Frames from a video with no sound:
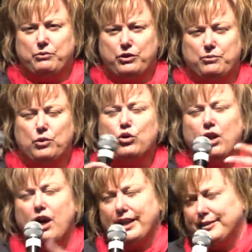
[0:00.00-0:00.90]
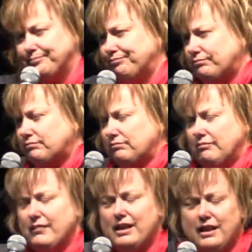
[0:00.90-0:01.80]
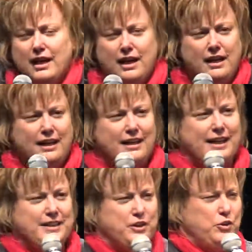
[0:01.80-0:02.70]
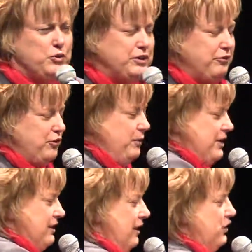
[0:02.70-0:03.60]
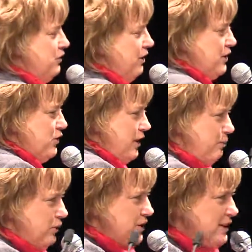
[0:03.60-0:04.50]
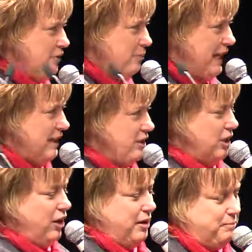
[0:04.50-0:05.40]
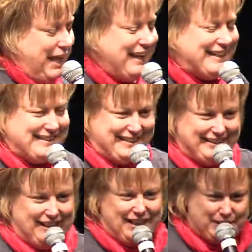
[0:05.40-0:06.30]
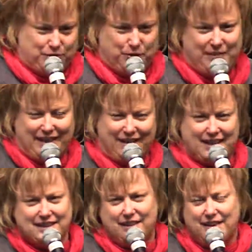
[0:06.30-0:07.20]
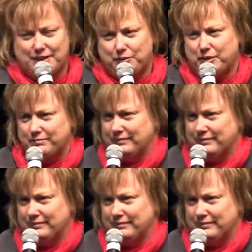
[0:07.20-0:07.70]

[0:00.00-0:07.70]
room looked like. Okay, so if you all do that for me, just close your eyes and try to put yourself back in time, back into your classroom, that last classroom.